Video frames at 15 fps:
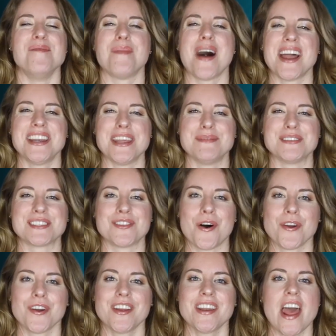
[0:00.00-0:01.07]
My name is
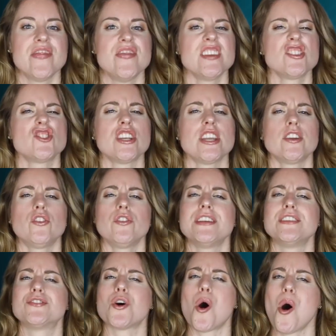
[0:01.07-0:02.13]
Lauren, and this channel
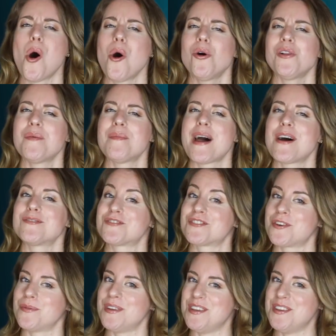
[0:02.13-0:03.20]
is all about
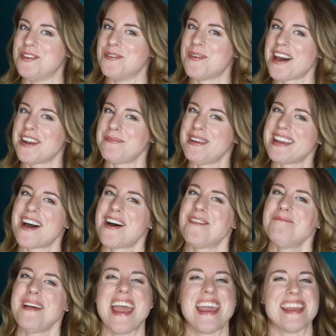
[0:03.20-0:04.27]
showing you how to
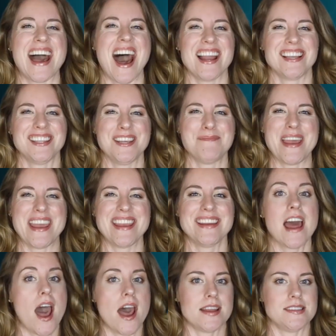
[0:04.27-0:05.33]
become a highly paid
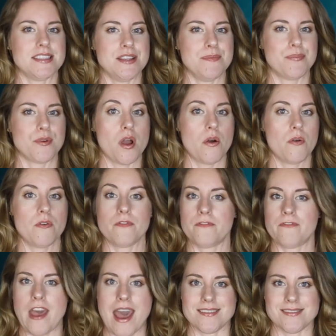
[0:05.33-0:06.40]
IT pro
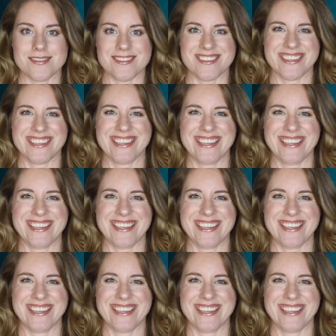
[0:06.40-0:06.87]
fast.